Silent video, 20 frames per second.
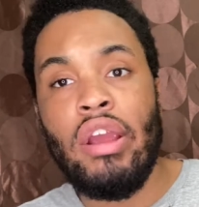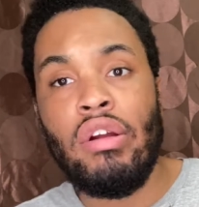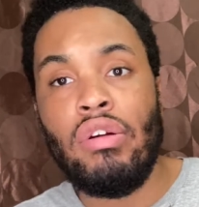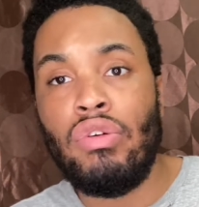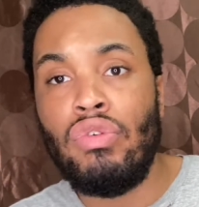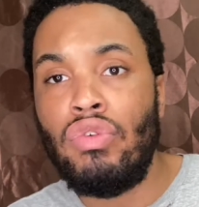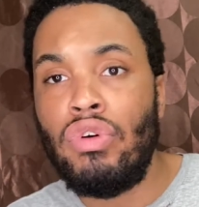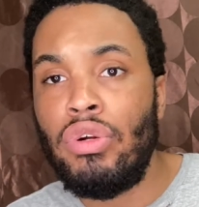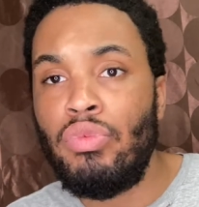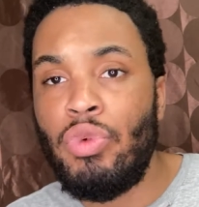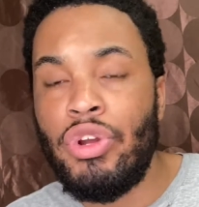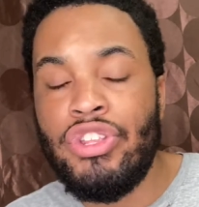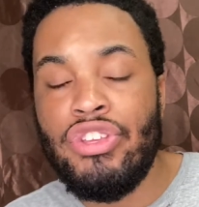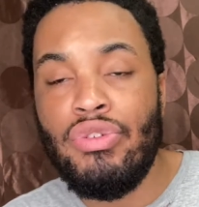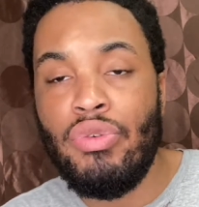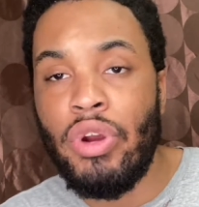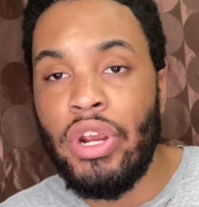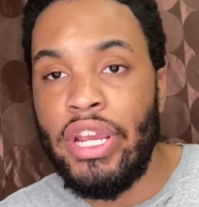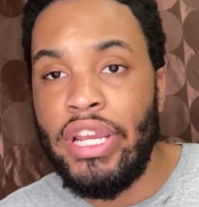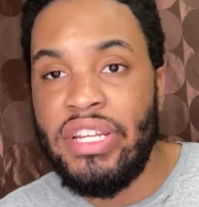on when
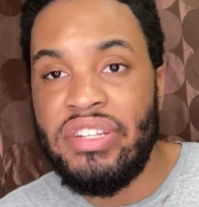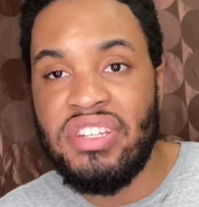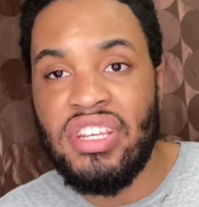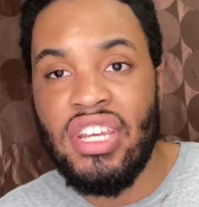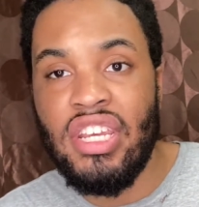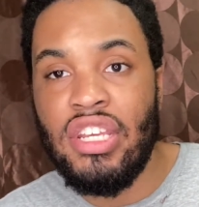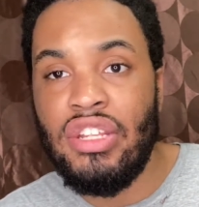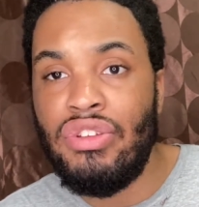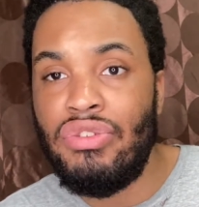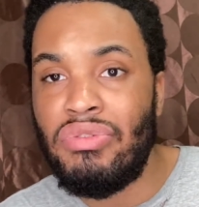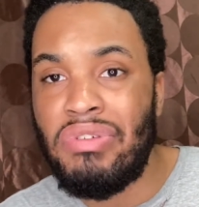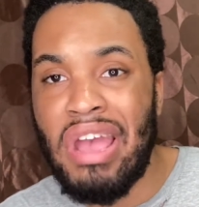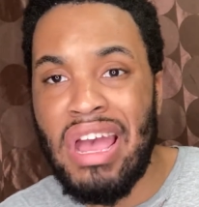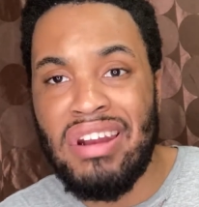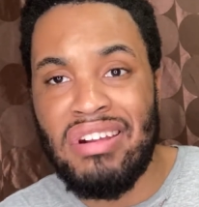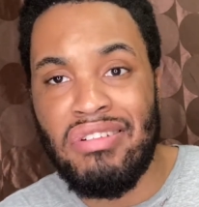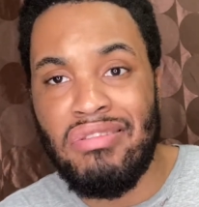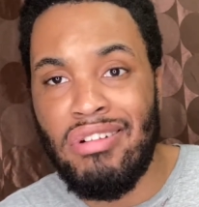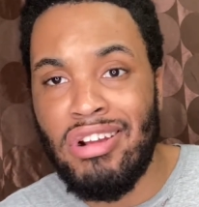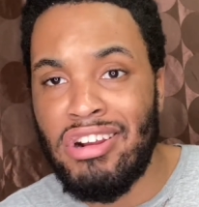you were 18. You
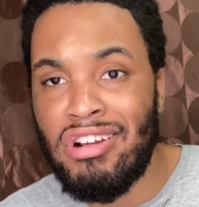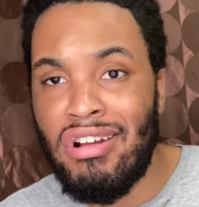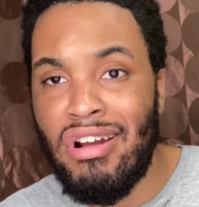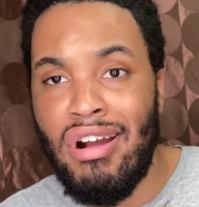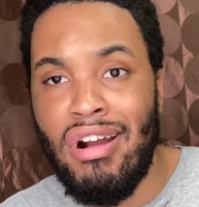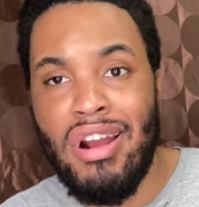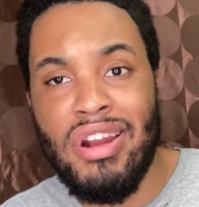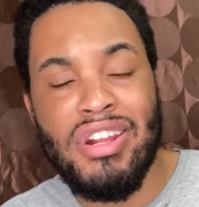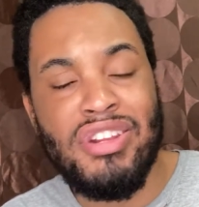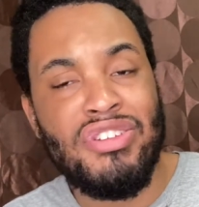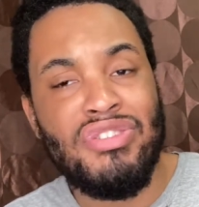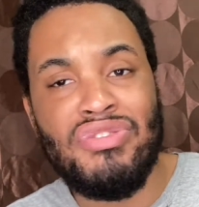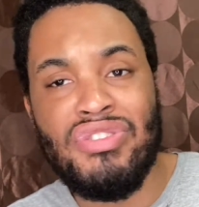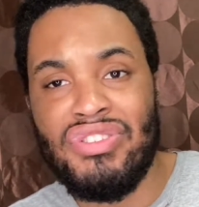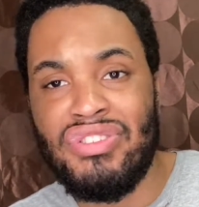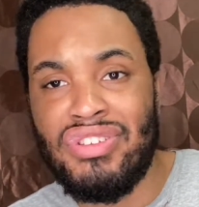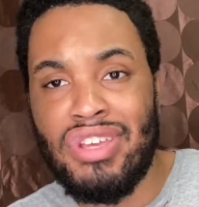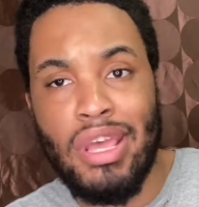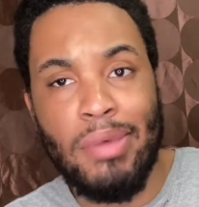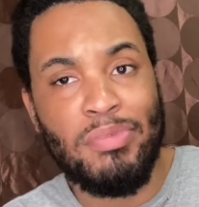got a credit card and you
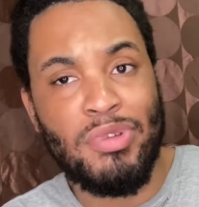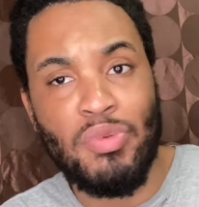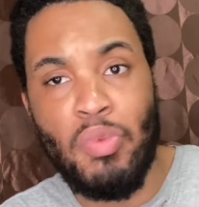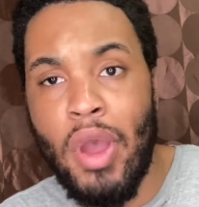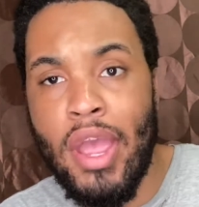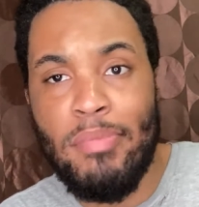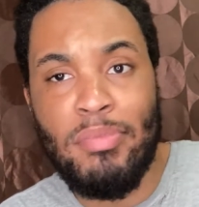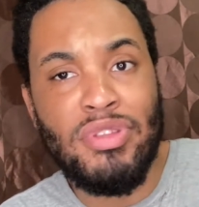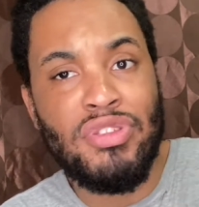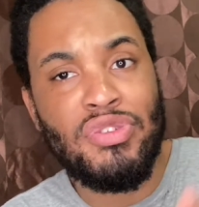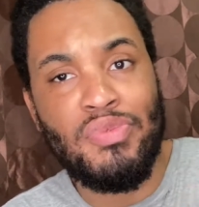just kept swiping